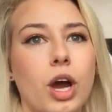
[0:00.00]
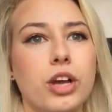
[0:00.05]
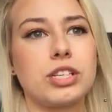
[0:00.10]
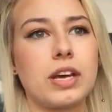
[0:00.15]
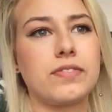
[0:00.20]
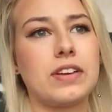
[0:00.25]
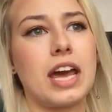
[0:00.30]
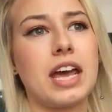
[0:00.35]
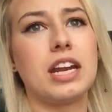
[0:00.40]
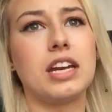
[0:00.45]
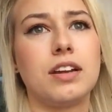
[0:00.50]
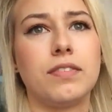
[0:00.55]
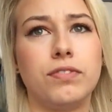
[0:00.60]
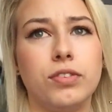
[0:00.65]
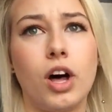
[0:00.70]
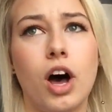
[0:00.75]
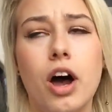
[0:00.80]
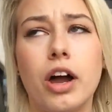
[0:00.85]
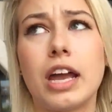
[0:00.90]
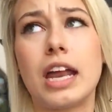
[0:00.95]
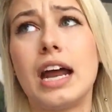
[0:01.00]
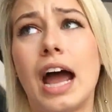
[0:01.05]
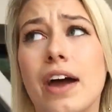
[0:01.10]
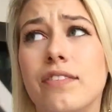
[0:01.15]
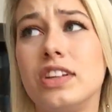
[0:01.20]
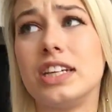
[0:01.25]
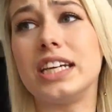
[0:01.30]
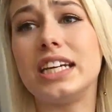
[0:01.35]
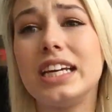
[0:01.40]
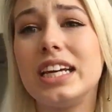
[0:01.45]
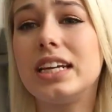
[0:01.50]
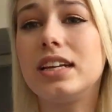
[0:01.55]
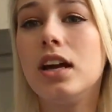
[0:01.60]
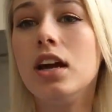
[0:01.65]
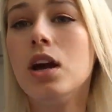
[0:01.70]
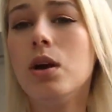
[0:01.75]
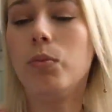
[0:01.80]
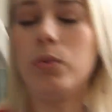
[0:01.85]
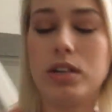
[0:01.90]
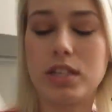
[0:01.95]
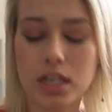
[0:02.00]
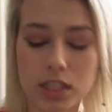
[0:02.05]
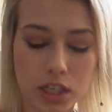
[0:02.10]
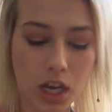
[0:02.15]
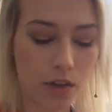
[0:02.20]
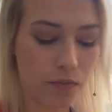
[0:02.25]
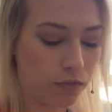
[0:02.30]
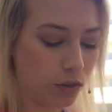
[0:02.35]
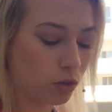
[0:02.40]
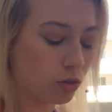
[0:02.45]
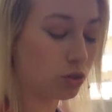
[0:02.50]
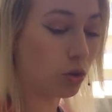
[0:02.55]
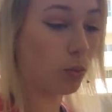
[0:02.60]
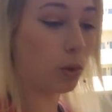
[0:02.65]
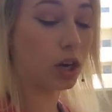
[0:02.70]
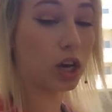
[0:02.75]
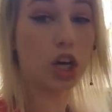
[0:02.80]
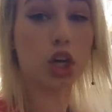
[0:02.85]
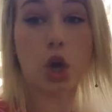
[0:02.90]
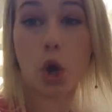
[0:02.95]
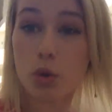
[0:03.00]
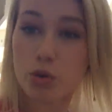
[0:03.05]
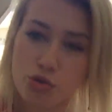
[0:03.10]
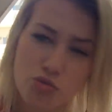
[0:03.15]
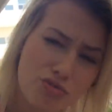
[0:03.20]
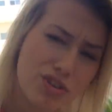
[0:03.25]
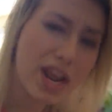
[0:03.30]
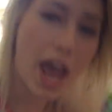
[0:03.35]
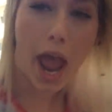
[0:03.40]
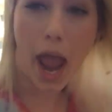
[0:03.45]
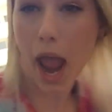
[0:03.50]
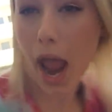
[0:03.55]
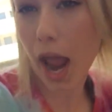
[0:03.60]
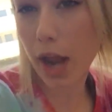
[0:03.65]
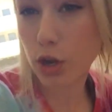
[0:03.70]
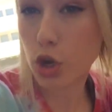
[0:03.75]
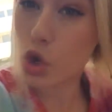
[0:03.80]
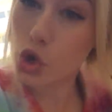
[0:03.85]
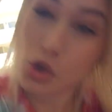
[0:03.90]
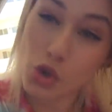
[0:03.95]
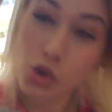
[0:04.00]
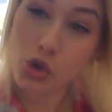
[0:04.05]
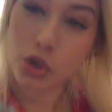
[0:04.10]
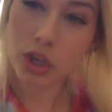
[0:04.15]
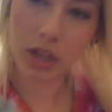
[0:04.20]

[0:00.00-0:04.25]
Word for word: We also have to edit a vlog and I have to eat. We just got food, so we're gonna go do that, dude.